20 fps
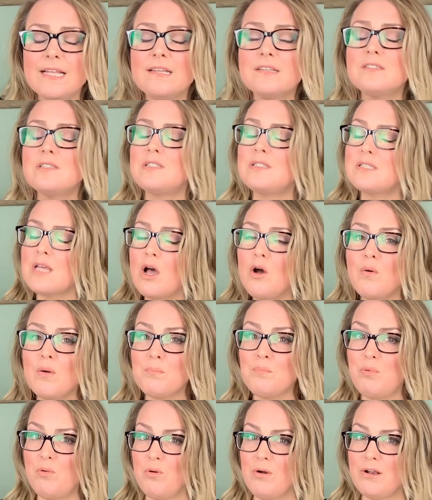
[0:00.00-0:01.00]
So
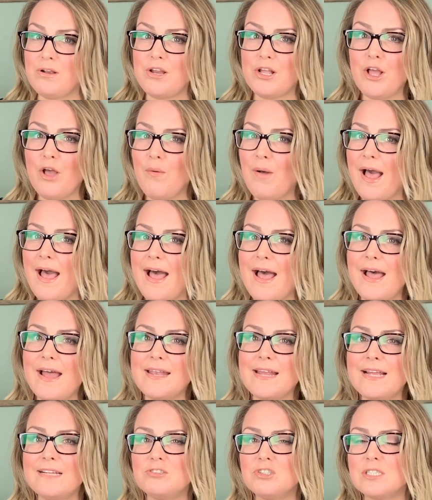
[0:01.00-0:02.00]
important to go
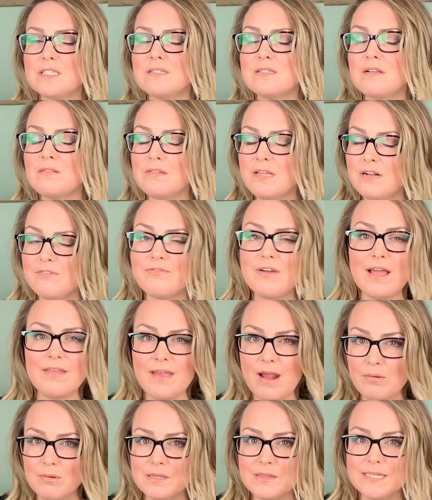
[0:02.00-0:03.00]
ahead and just solidify
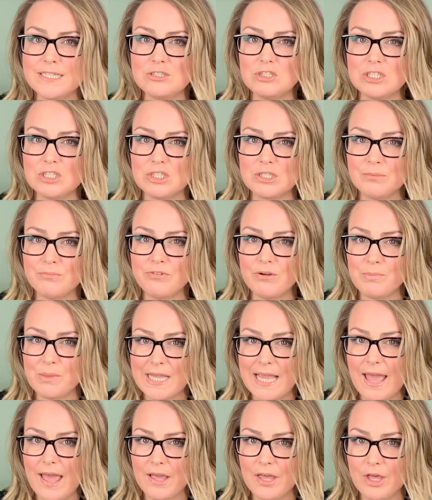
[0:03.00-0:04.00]
that relationship from the
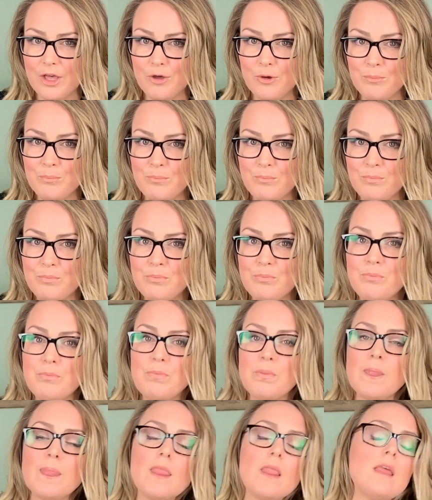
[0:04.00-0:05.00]
get-go.
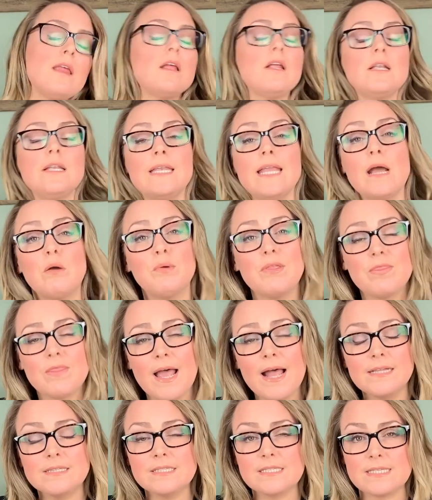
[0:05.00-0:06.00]
Now, with
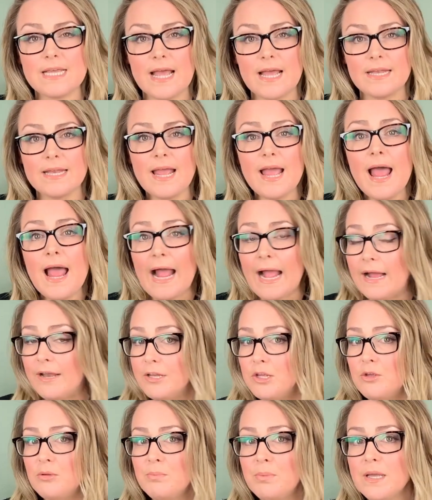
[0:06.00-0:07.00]
that said, how do
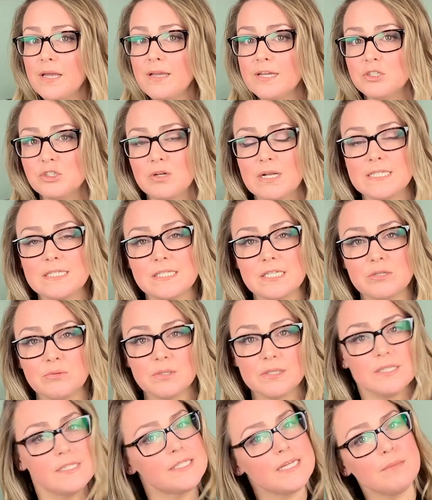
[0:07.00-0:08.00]
you pick a trusted
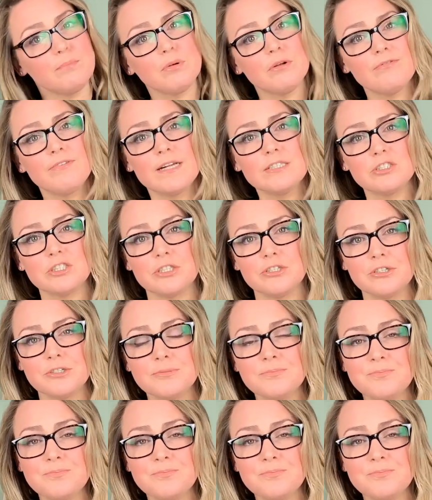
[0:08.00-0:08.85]
real estate professional?